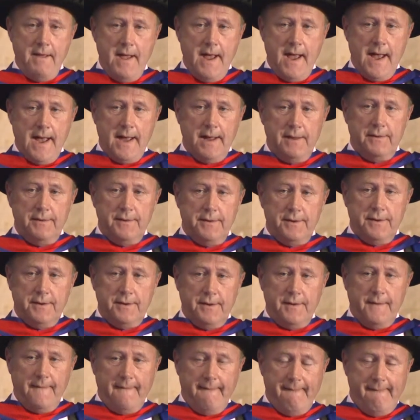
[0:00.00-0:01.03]
And
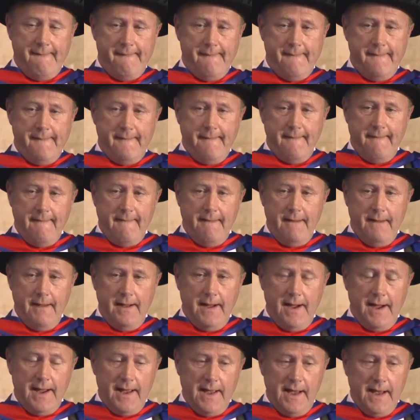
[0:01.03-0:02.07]

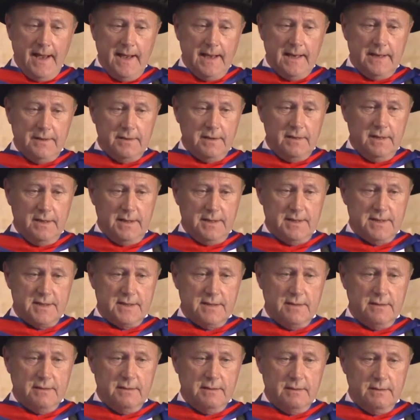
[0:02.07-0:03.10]
I hate
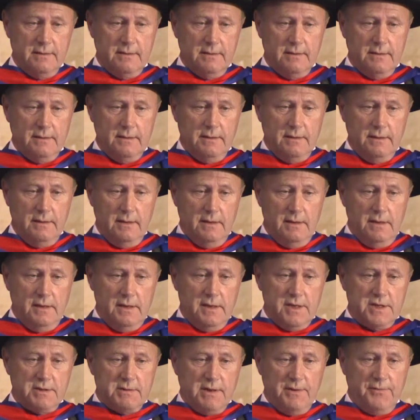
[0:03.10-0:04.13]
heights.
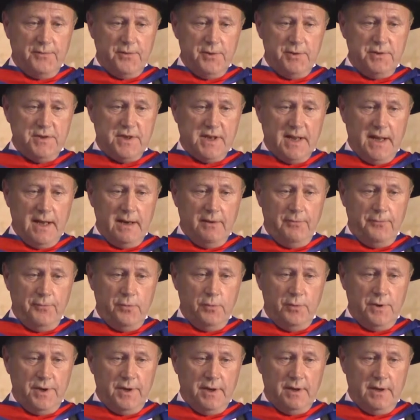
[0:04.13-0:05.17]
So I flew to
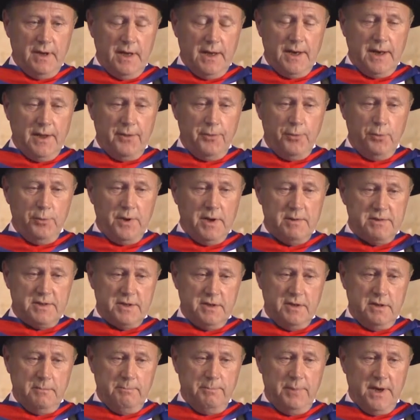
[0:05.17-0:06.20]
California and I thought I was
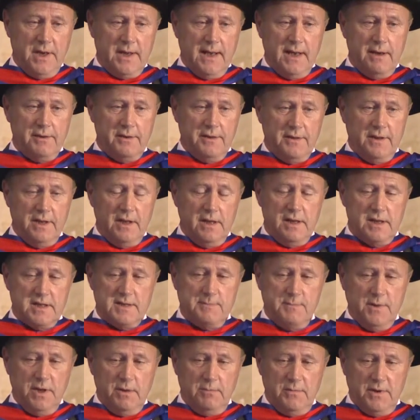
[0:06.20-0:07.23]
going to buck out at the
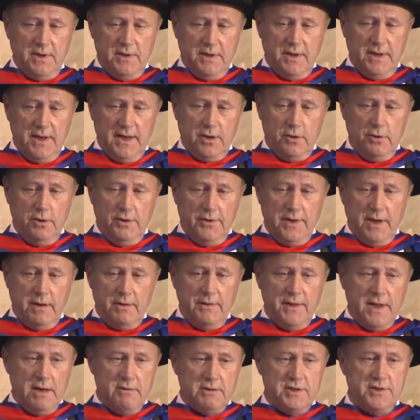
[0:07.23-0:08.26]
last moment. And I got there
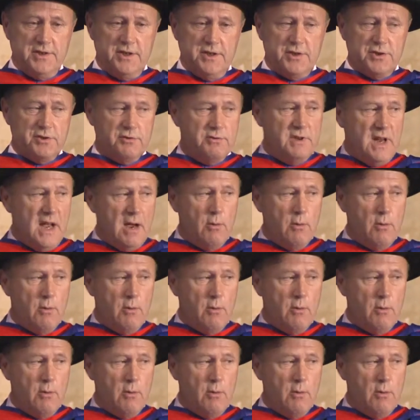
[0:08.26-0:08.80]
and there is this tree.